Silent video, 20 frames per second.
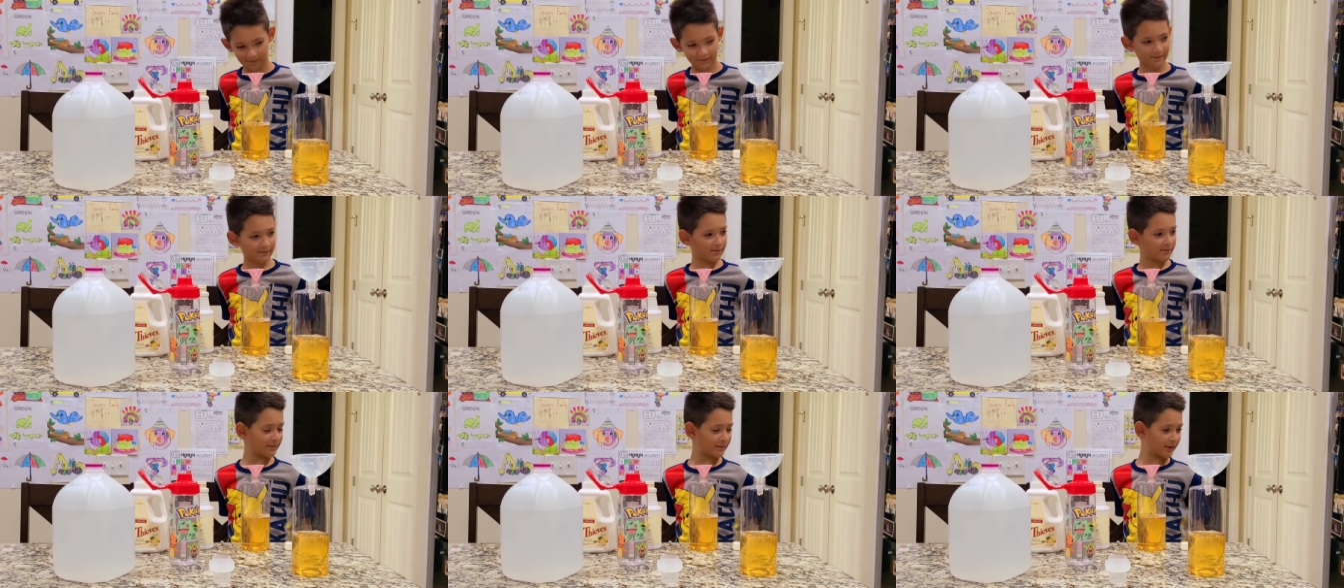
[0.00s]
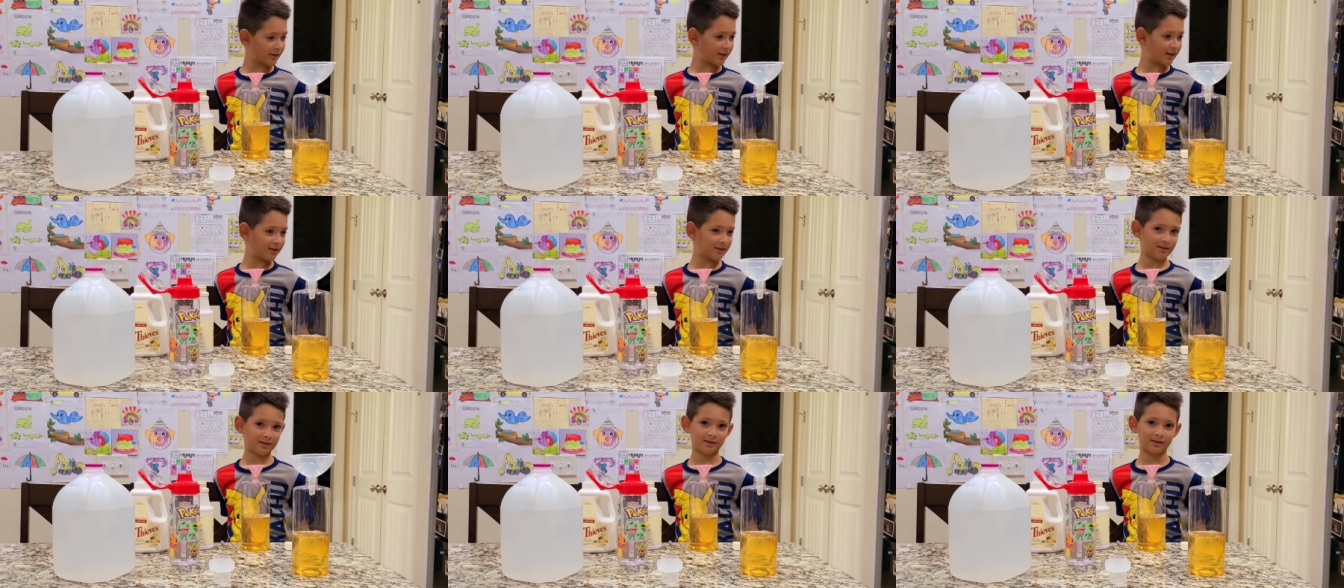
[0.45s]
Do the
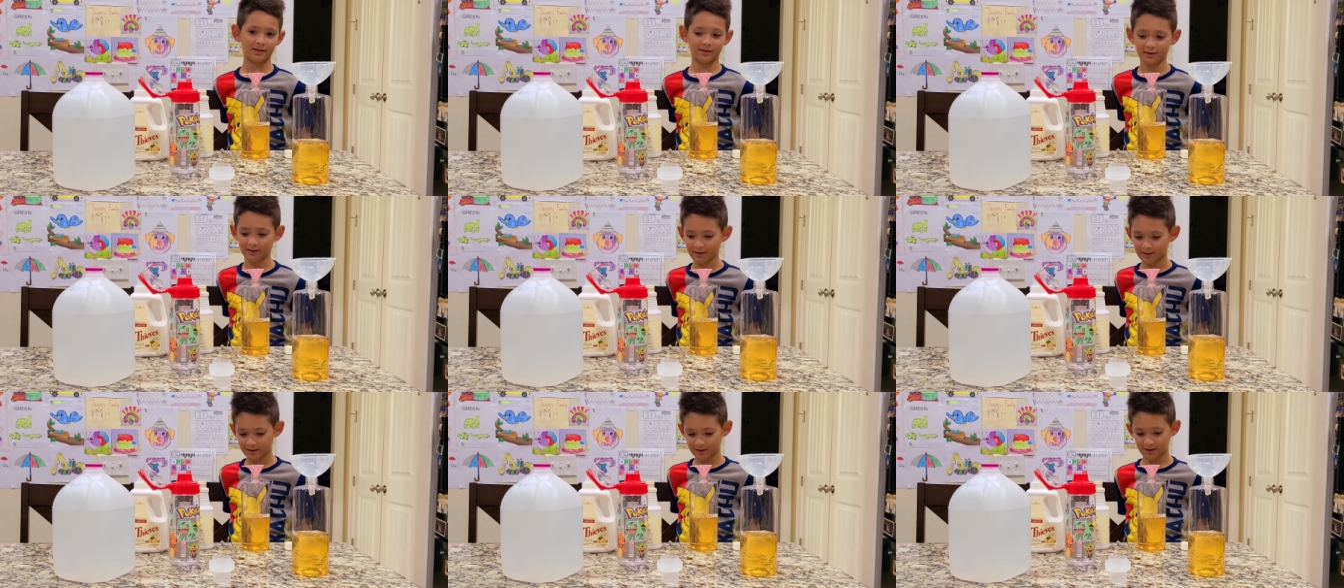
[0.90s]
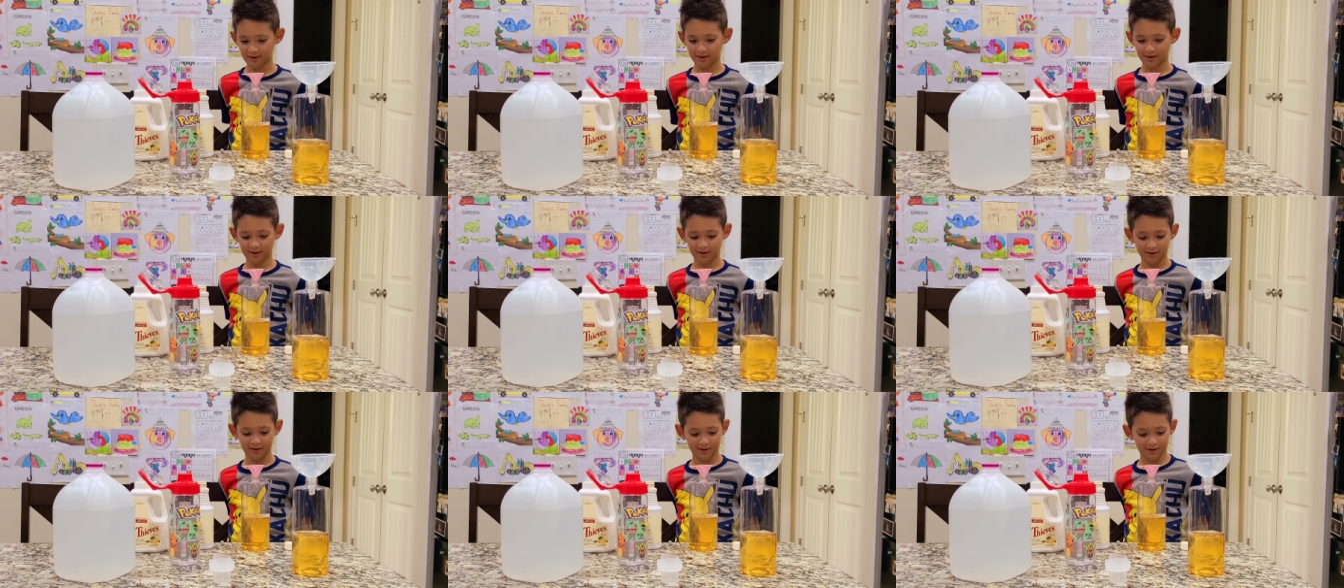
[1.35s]
next one. It's
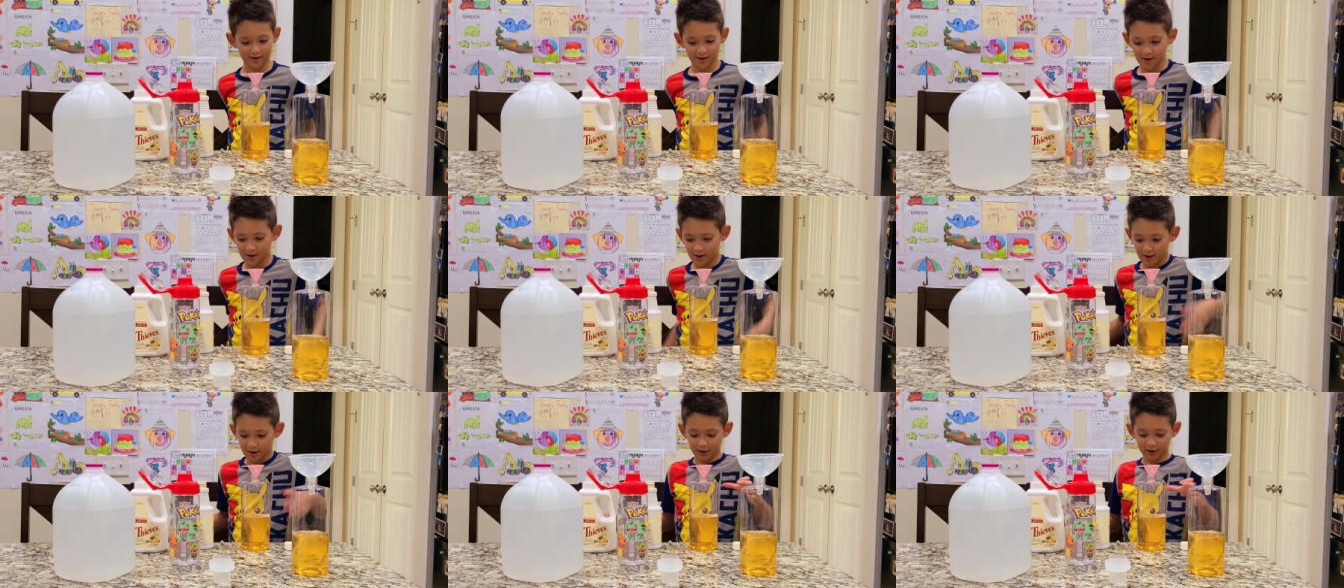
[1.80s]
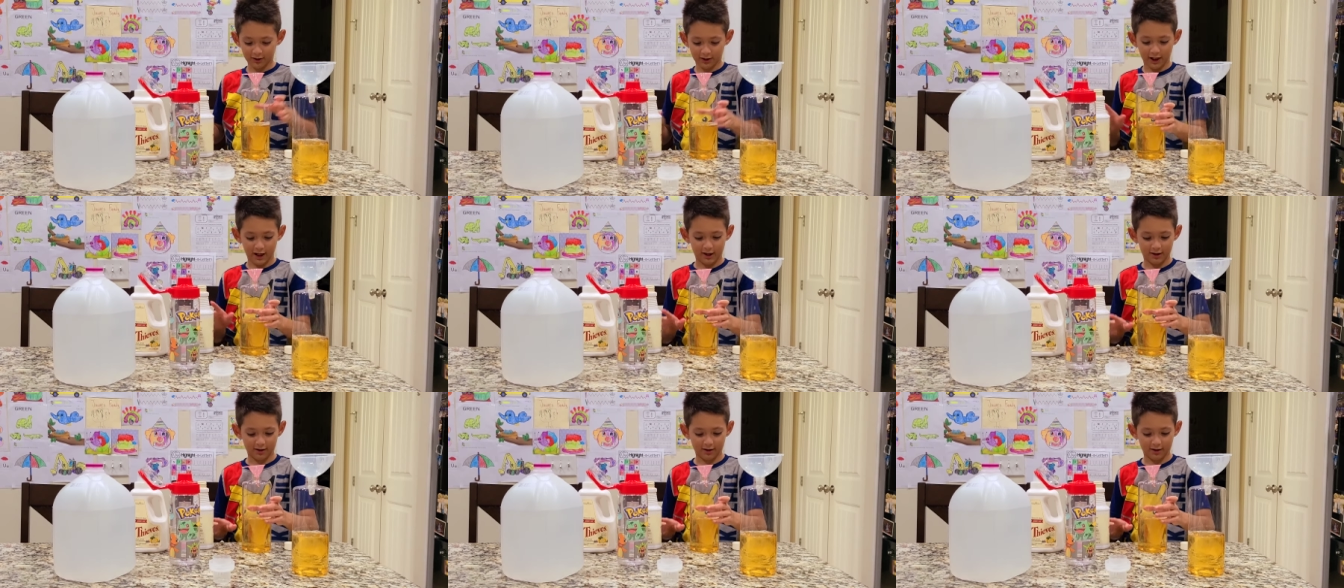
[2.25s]
okay. Okay.